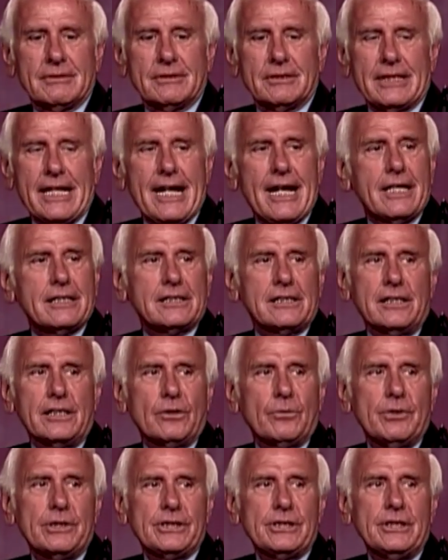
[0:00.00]

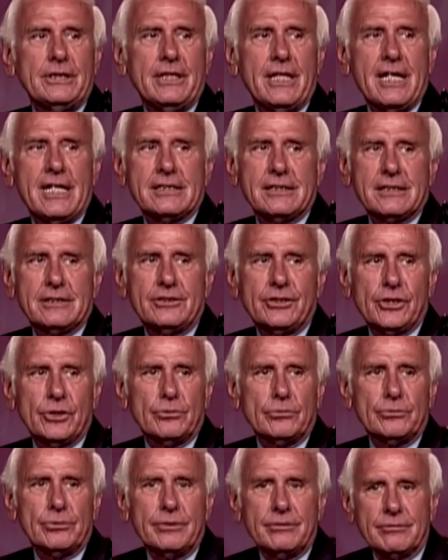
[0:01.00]
Excellent question to ask
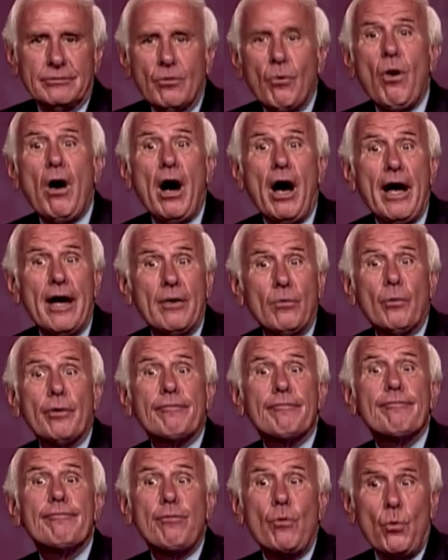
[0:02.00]
children. Why? What
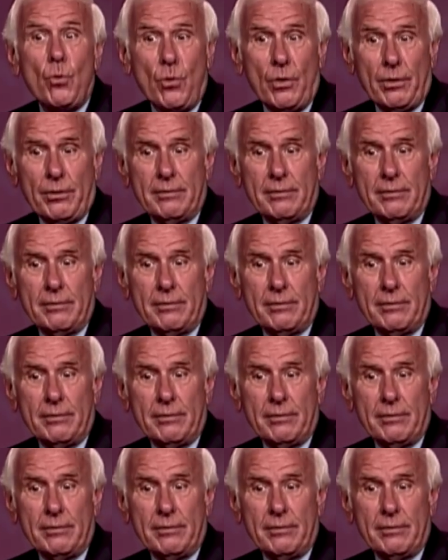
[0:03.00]
for?